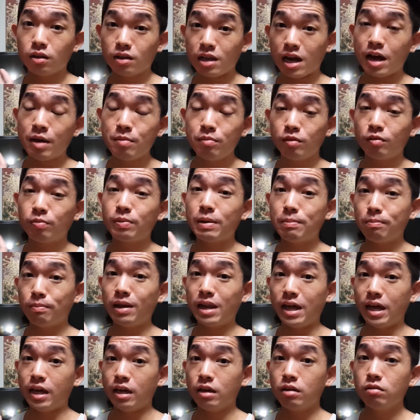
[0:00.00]
time spent
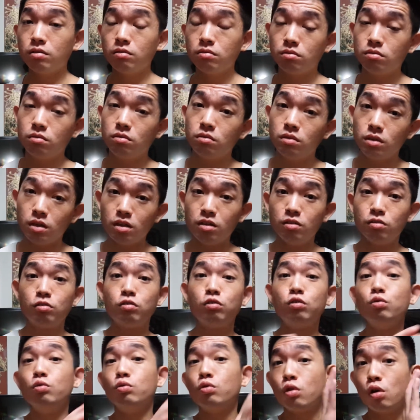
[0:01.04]
playing
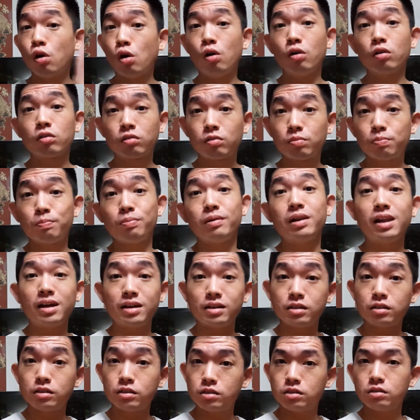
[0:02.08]
is to cost
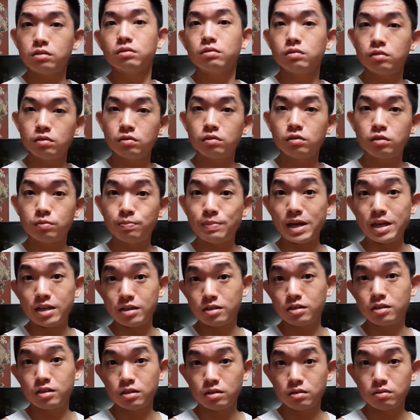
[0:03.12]
plus
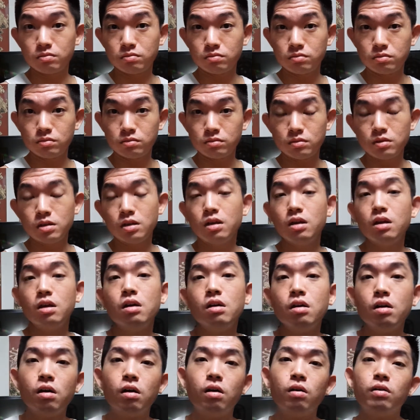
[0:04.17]
space.
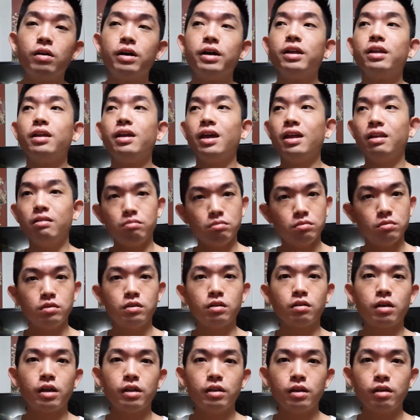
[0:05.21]
Alright, and
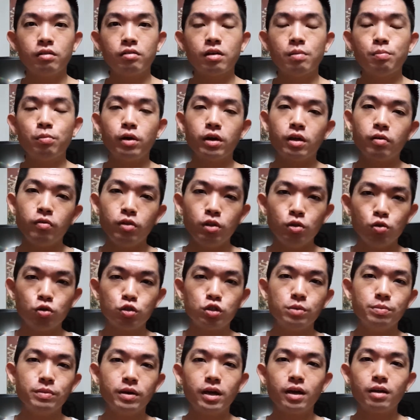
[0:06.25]
just like the example I give with
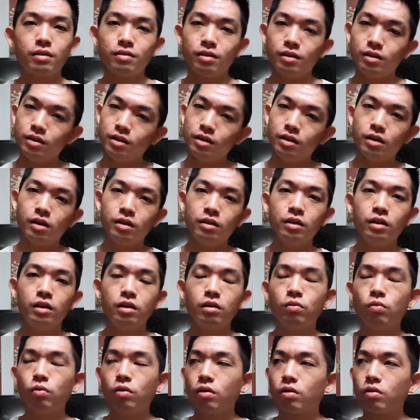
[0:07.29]
Neuroshima Hex and
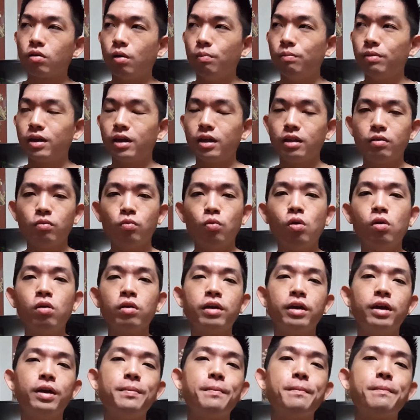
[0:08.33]
another complicated
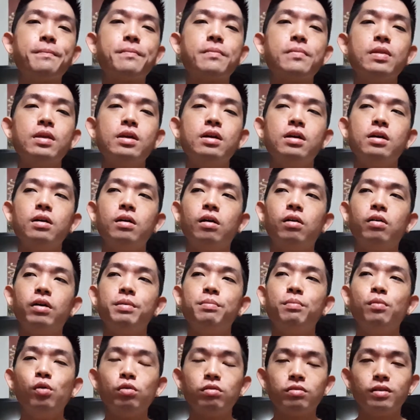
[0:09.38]
war game,
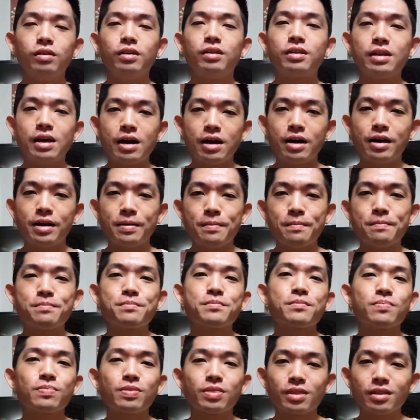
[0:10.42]
alright, most of the
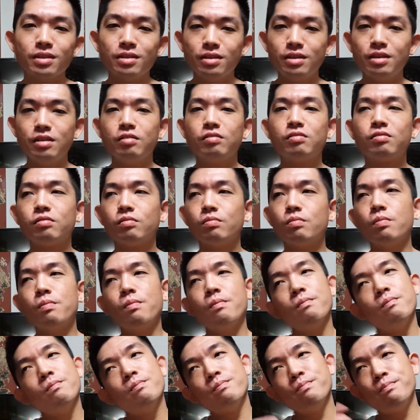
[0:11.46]
time these
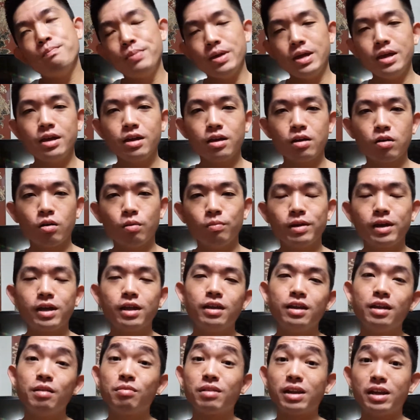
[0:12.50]
big
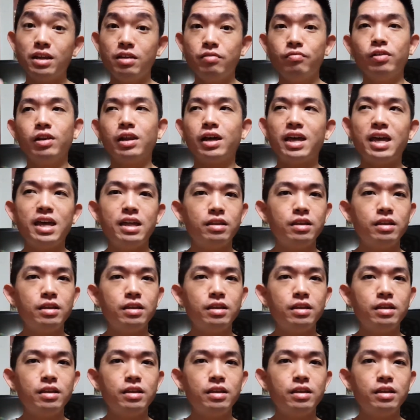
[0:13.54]
complicated games like even like